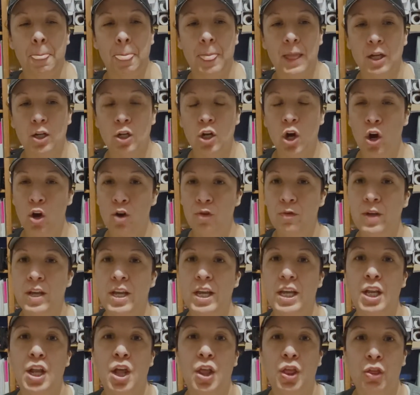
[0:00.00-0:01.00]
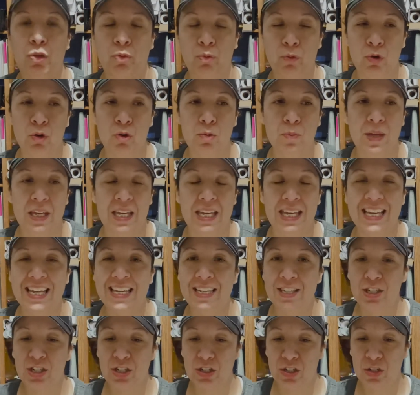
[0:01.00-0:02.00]
COVID threw me
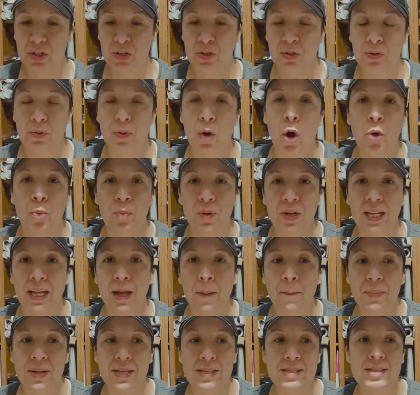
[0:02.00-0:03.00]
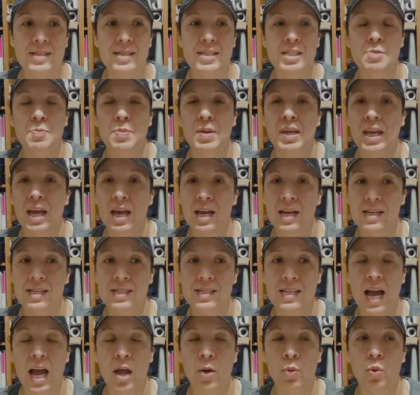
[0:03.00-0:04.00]
into opening a business
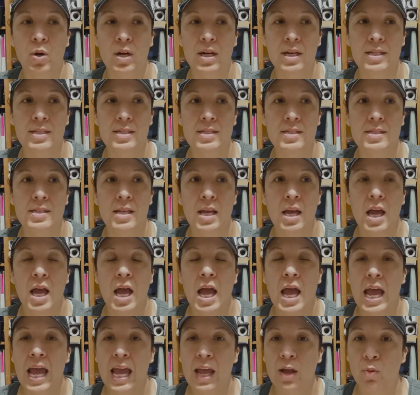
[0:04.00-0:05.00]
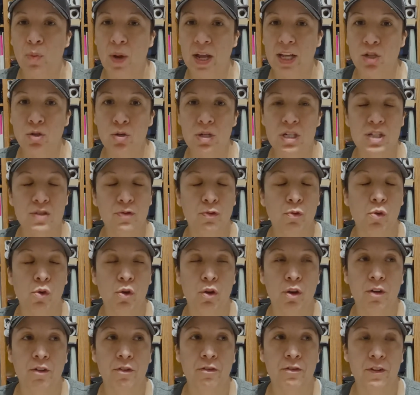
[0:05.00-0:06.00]
because I was a waitress
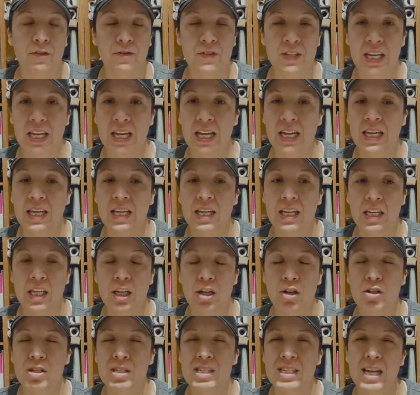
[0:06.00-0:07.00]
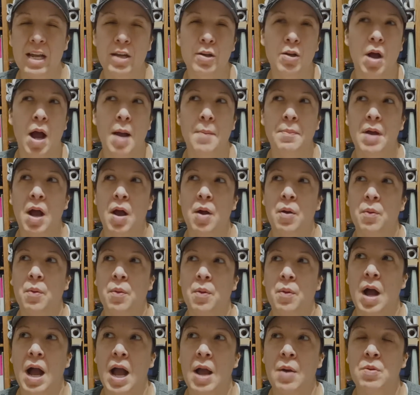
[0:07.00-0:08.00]
for 15 years, and I
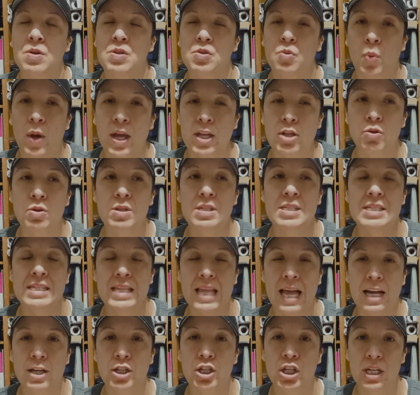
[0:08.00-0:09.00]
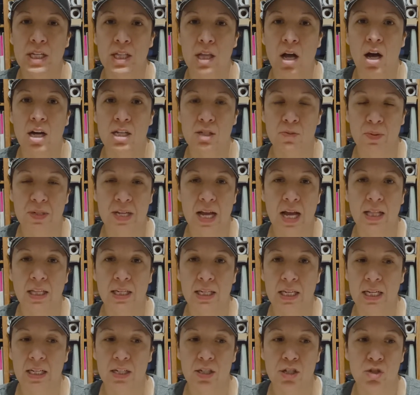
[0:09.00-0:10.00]
was a waitress / in the
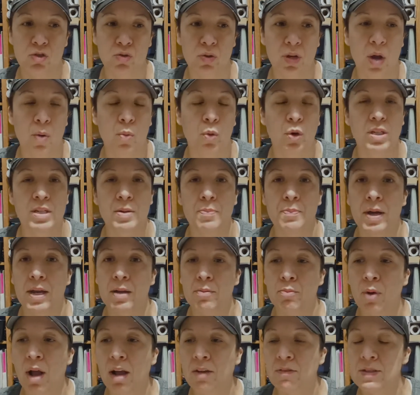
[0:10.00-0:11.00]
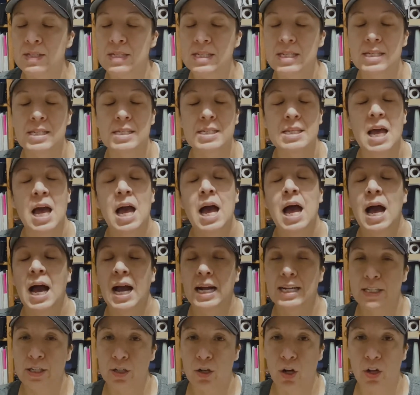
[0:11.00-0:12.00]
hospitality industry. I worked in bed and breakfasts.
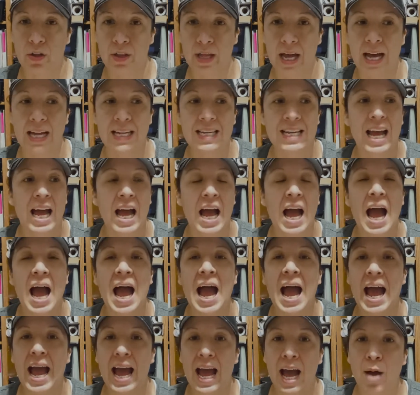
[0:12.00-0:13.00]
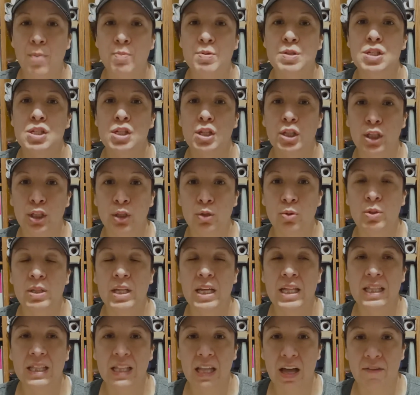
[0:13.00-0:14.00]
I did all that.
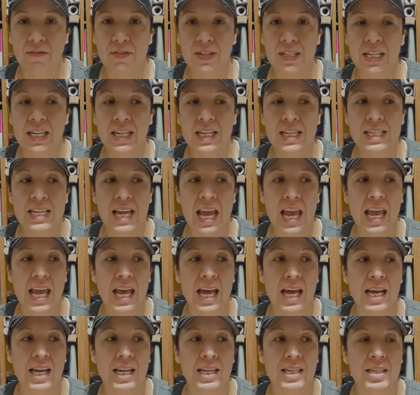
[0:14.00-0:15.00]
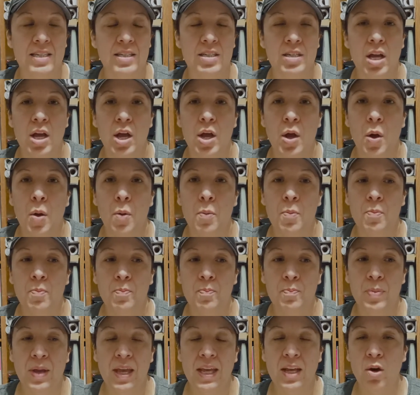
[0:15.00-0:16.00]
Absolutely loved it. And
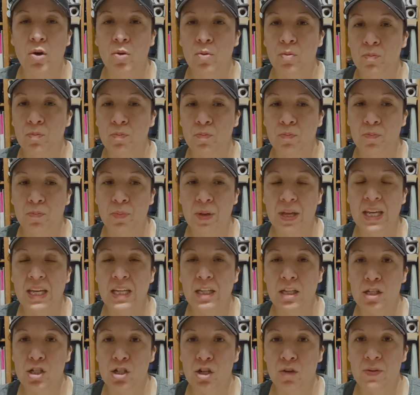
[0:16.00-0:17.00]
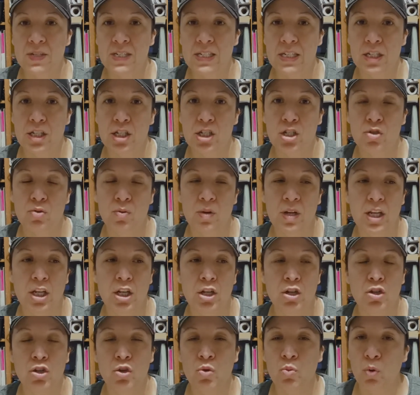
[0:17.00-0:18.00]
being in the service industry,
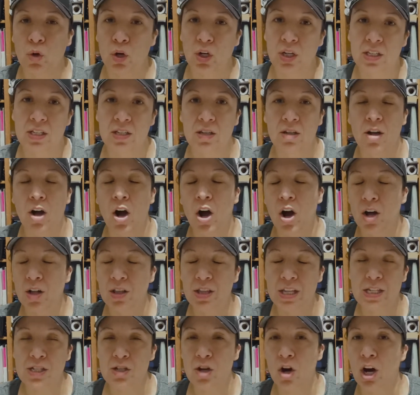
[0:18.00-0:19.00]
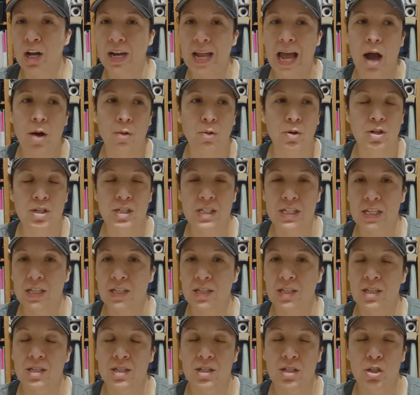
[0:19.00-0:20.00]
you work these odd hours
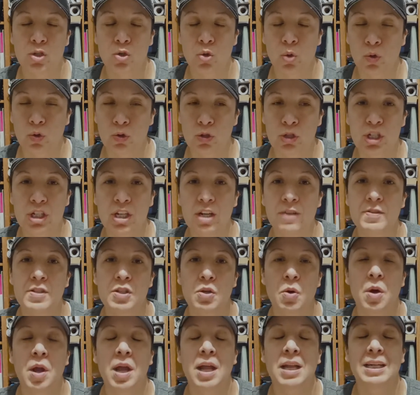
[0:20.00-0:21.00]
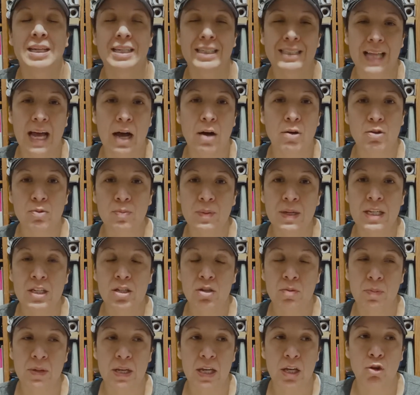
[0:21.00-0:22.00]
and shorter shifts, so it allowed me
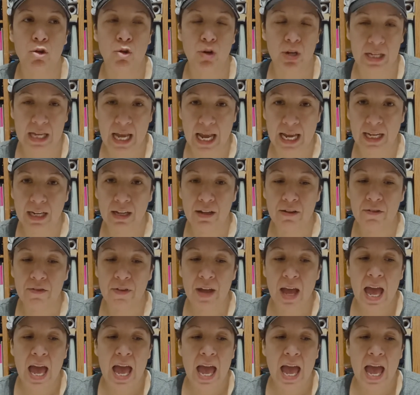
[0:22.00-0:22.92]
to be creative.